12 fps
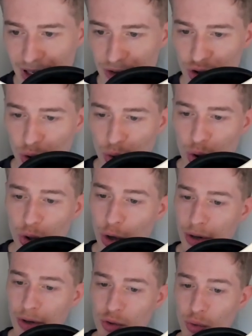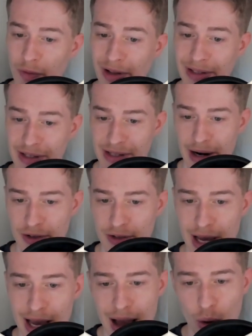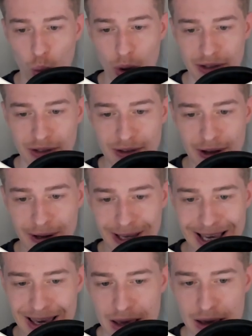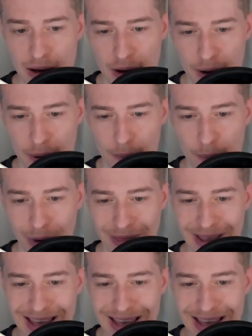So your triggers reveal desires. What's the key, right?